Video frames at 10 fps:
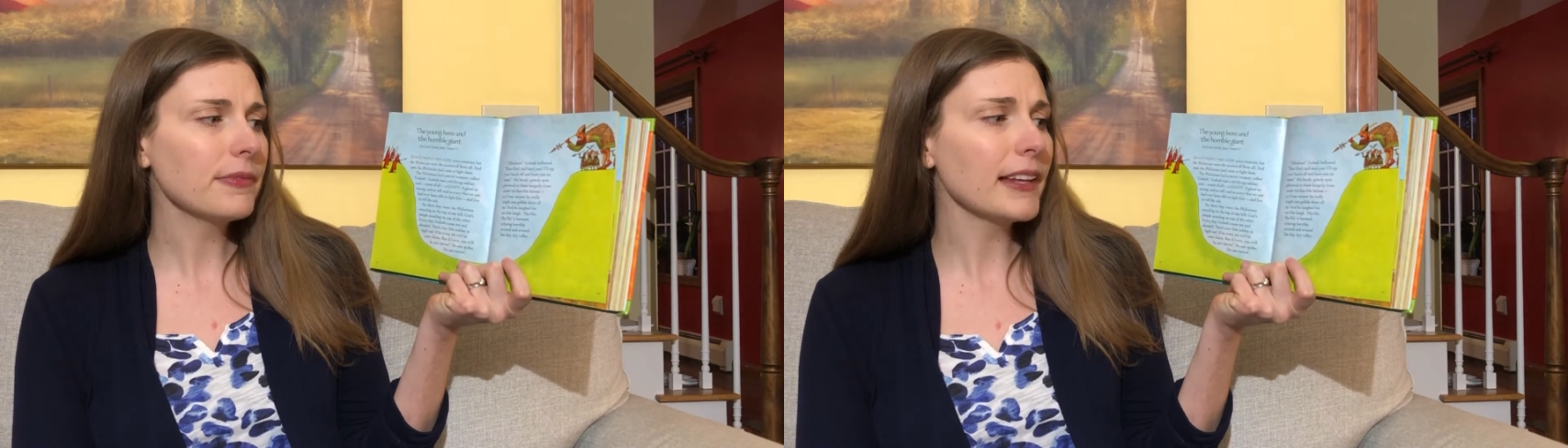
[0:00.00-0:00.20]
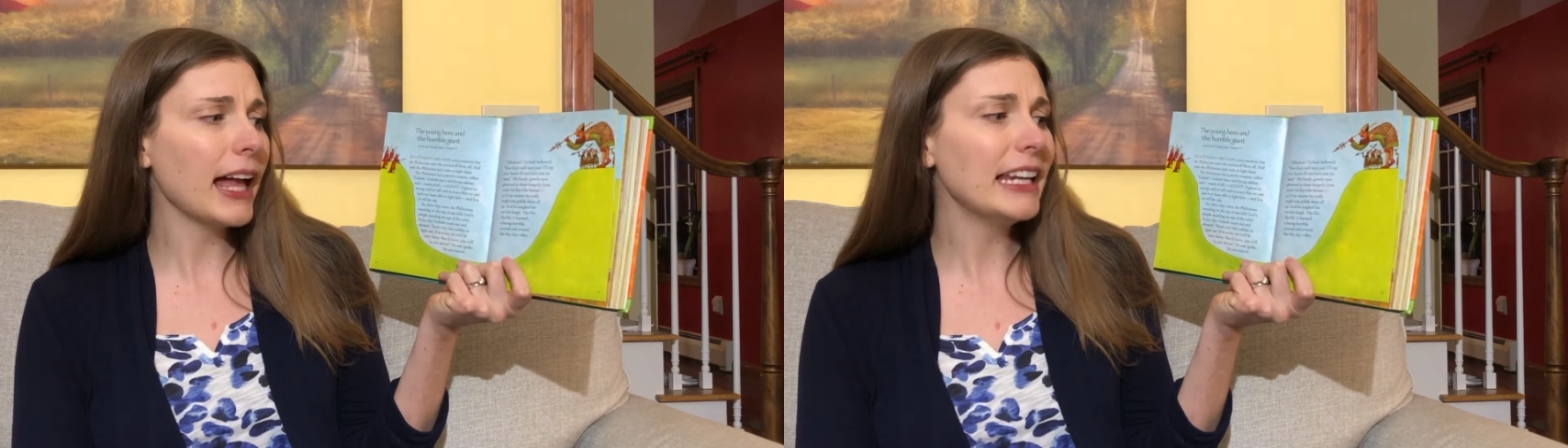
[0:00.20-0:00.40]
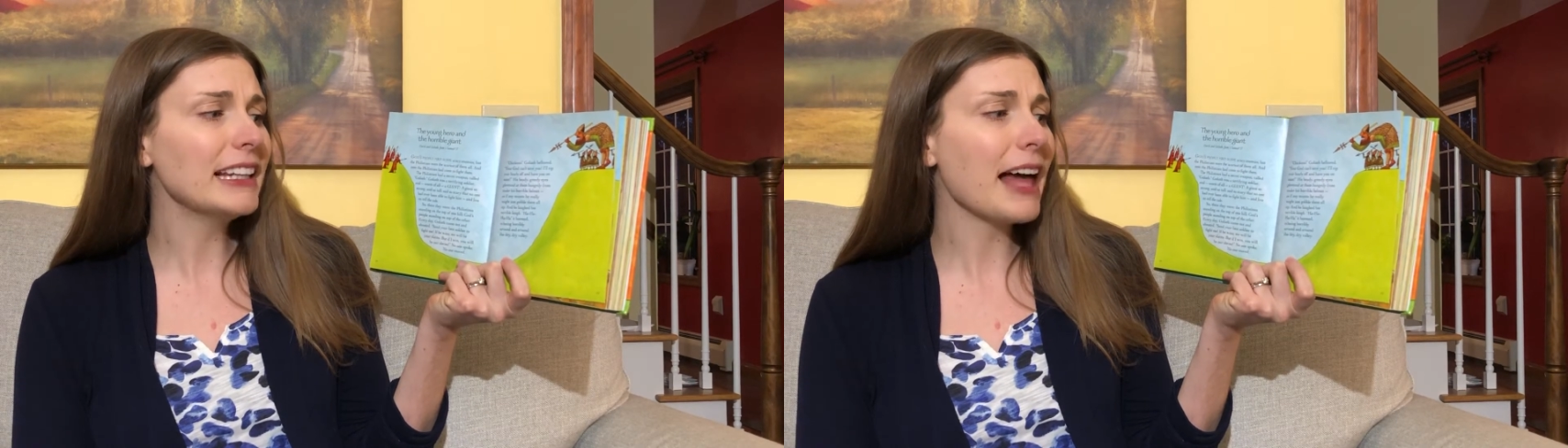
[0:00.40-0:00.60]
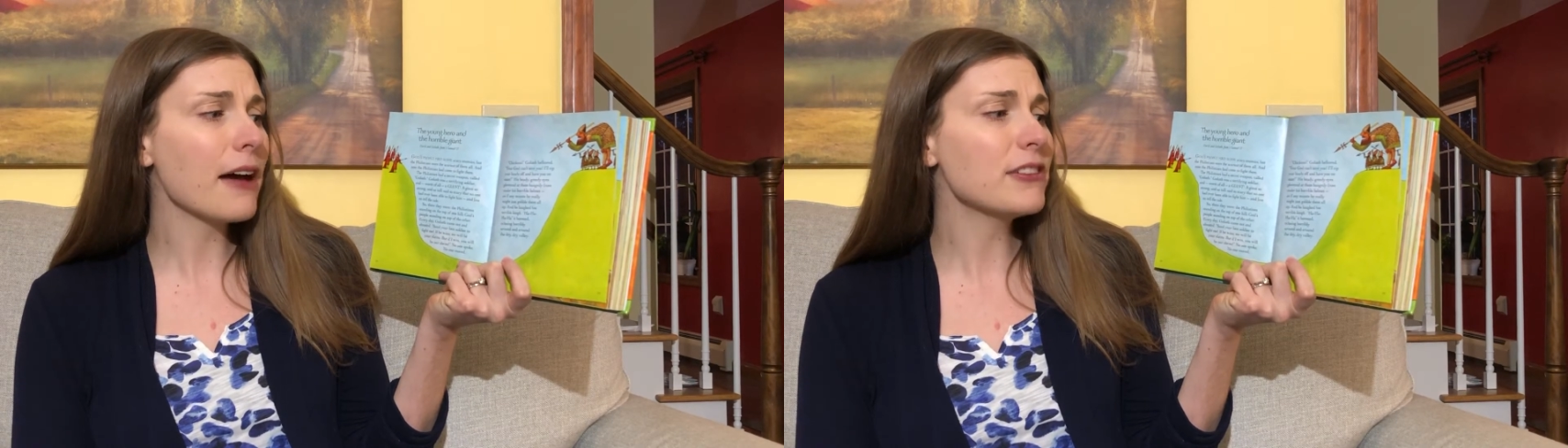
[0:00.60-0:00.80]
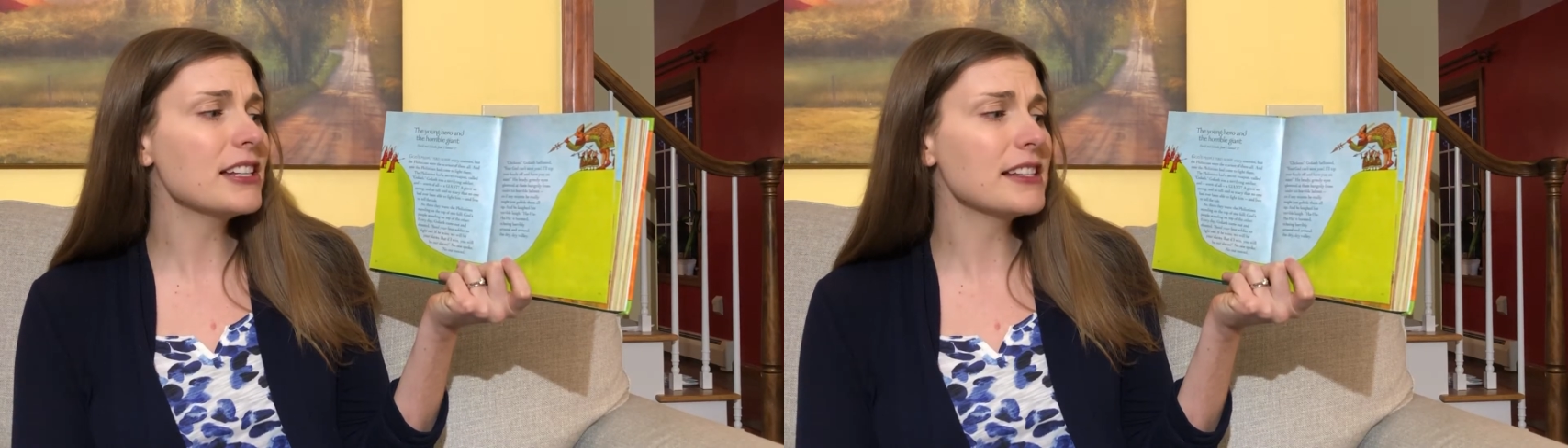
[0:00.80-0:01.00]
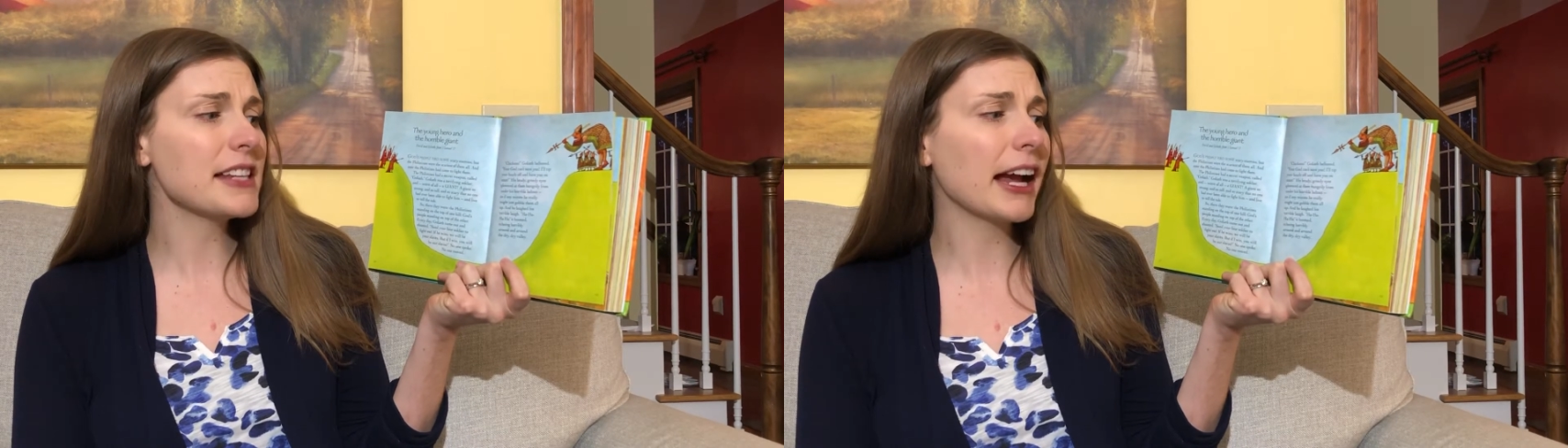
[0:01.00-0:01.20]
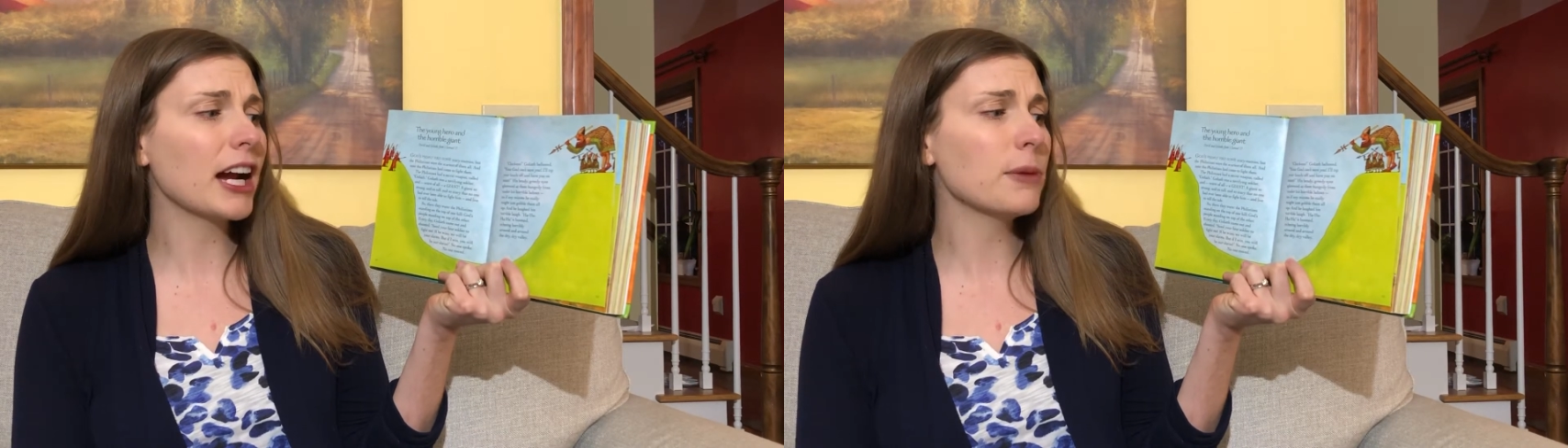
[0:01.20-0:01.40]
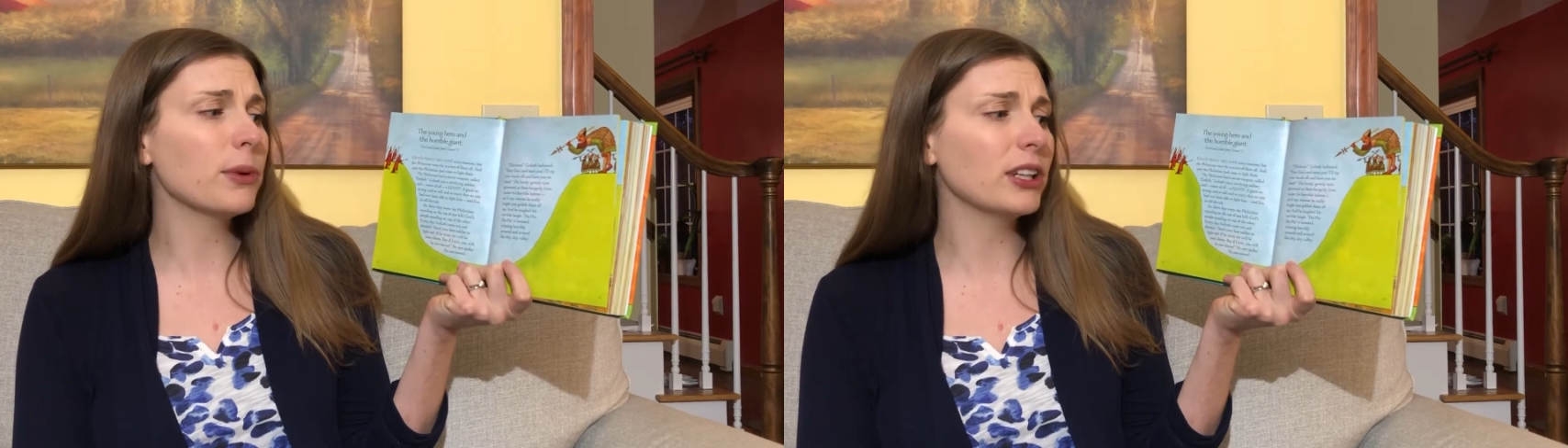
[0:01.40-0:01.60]
And he laughed his
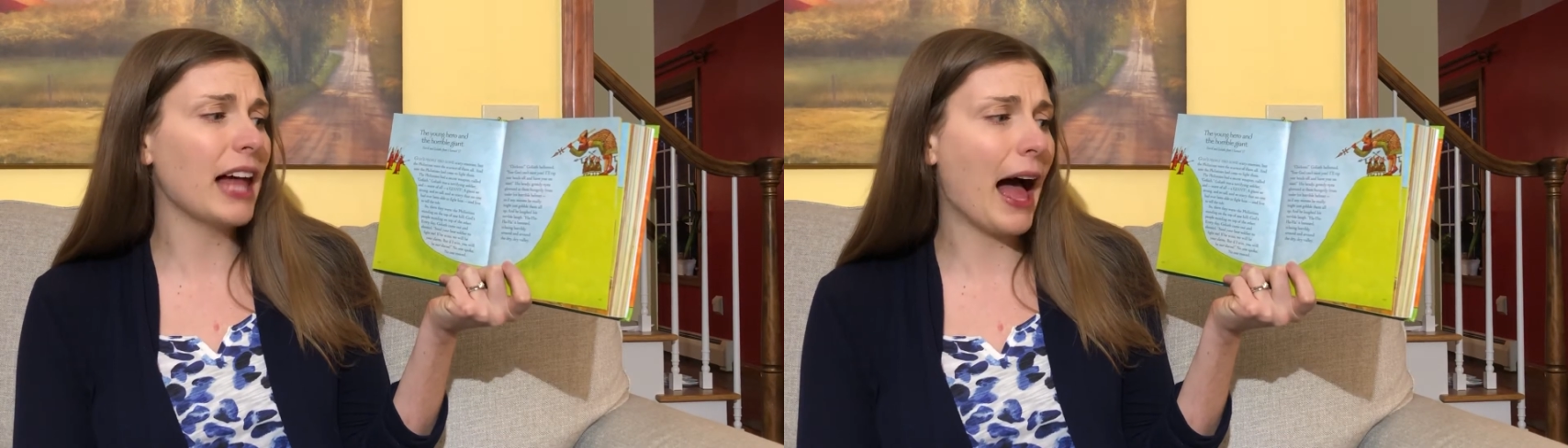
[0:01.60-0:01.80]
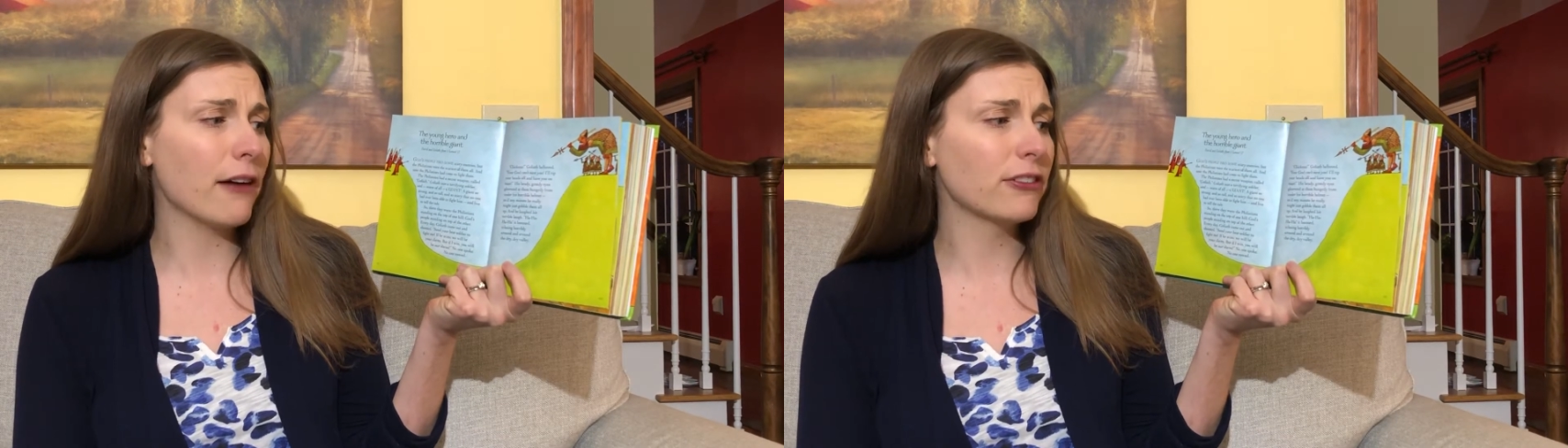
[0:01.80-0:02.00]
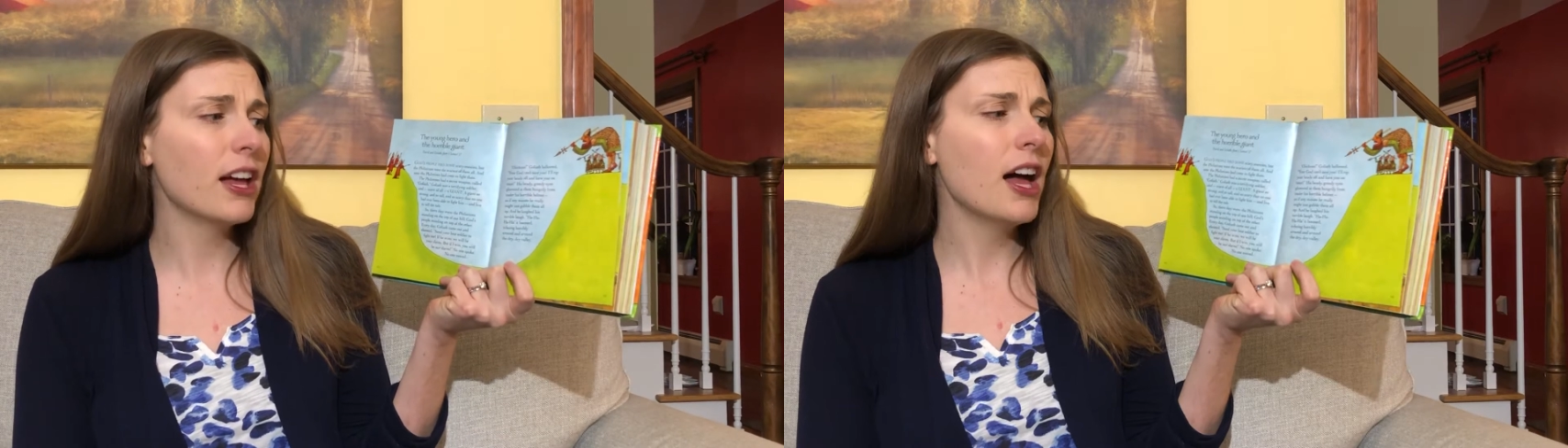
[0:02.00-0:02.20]
terrible laugh.